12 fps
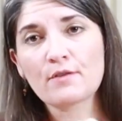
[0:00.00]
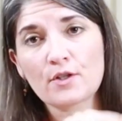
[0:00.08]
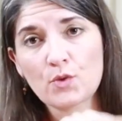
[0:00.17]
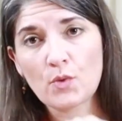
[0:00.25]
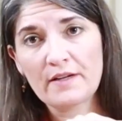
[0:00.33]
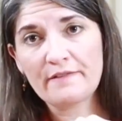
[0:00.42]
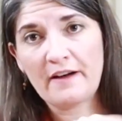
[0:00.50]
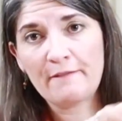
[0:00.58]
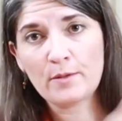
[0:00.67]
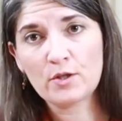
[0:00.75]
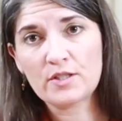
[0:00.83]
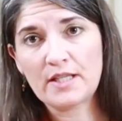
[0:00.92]
were
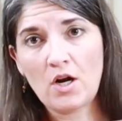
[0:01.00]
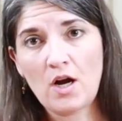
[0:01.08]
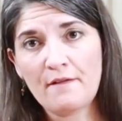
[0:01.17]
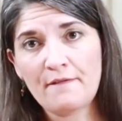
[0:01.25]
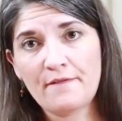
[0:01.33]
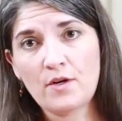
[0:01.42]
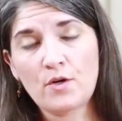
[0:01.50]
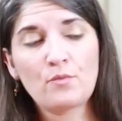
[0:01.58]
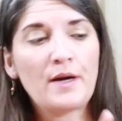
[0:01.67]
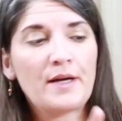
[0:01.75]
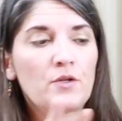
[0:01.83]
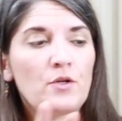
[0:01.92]
25% off their
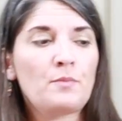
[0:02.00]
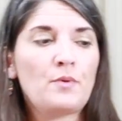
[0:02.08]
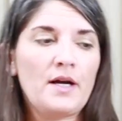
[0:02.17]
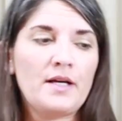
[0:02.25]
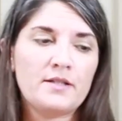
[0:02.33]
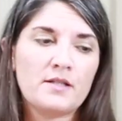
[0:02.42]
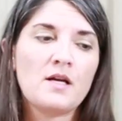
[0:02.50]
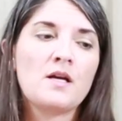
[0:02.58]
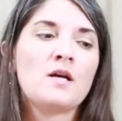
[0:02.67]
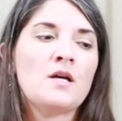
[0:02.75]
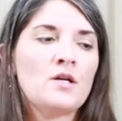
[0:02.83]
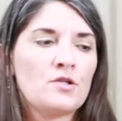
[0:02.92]
regular price.
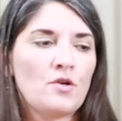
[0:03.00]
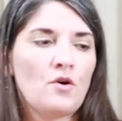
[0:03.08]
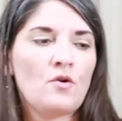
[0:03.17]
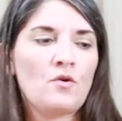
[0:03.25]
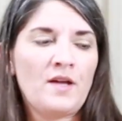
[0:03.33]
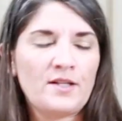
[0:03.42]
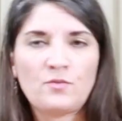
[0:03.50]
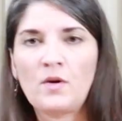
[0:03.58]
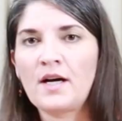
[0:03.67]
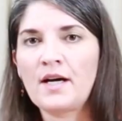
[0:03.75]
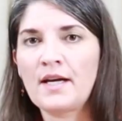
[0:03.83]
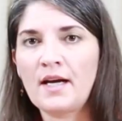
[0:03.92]
So that's
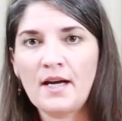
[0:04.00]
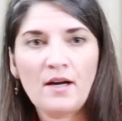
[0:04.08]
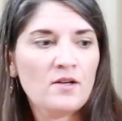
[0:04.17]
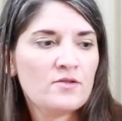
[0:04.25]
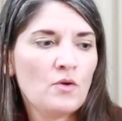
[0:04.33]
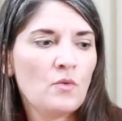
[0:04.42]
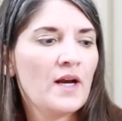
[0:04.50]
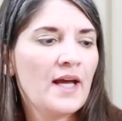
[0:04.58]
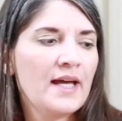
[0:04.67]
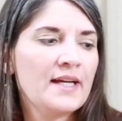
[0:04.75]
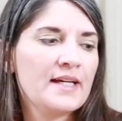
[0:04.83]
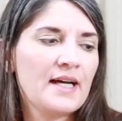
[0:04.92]
why I also went
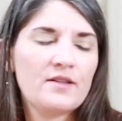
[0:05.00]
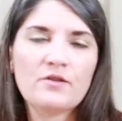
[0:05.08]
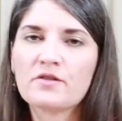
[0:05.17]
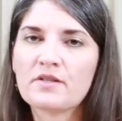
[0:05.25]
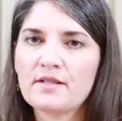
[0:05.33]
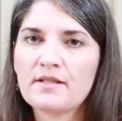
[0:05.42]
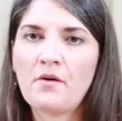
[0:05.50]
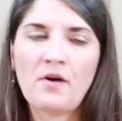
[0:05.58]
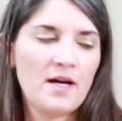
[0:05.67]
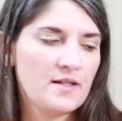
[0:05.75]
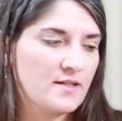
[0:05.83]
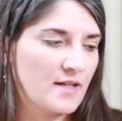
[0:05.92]
ahead and got those, because they
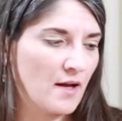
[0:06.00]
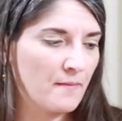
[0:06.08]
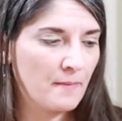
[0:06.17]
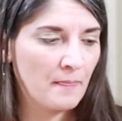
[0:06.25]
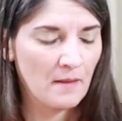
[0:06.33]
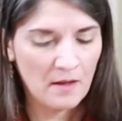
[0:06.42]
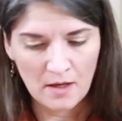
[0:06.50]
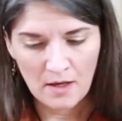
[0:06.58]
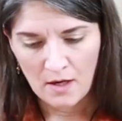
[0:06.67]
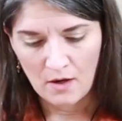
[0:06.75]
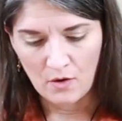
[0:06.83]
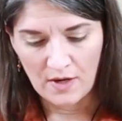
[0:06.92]
were on sale.
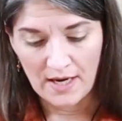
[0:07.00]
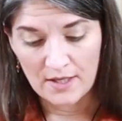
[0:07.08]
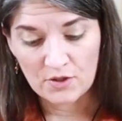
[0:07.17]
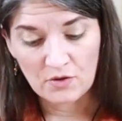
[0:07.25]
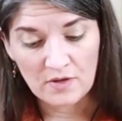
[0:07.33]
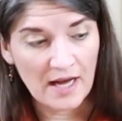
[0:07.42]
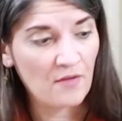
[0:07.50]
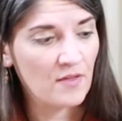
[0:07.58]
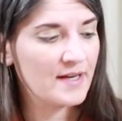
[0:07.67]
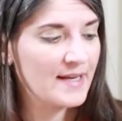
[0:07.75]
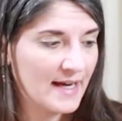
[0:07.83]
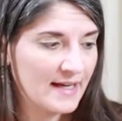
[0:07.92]
Okay, so now
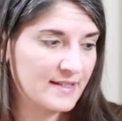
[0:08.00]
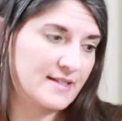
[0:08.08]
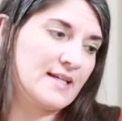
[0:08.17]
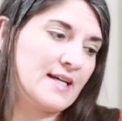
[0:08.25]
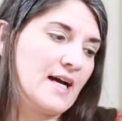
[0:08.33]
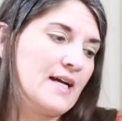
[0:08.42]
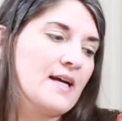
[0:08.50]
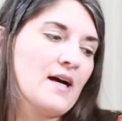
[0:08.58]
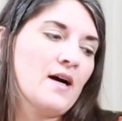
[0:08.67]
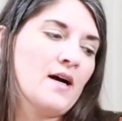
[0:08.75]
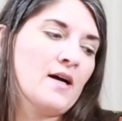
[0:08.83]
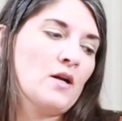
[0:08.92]
the next thing I
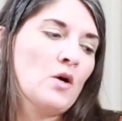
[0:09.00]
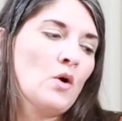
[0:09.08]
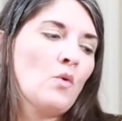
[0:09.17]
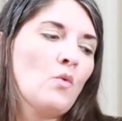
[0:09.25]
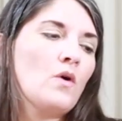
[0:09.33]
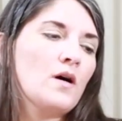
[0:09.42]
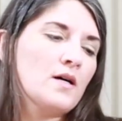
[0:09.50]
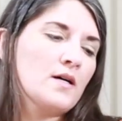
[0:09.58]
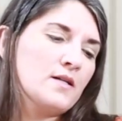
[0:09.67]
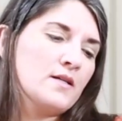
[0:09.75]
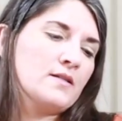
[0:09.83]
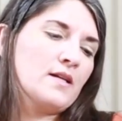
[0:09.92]
got
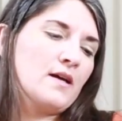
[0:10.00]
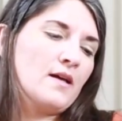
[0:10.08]
was